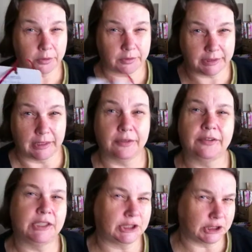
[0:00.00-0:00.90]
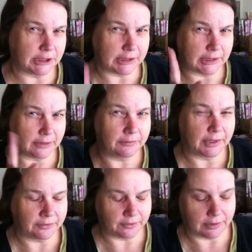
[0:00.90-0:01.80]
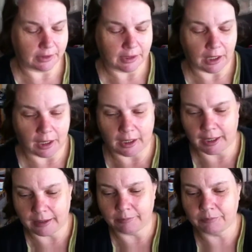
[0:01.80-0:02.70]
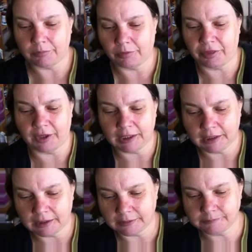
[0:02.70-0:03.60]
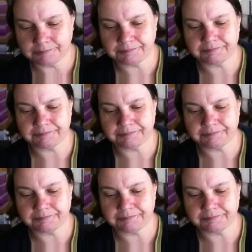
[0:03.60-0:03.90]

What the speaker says: Yeah, stitchy year, that's it. I am thinking,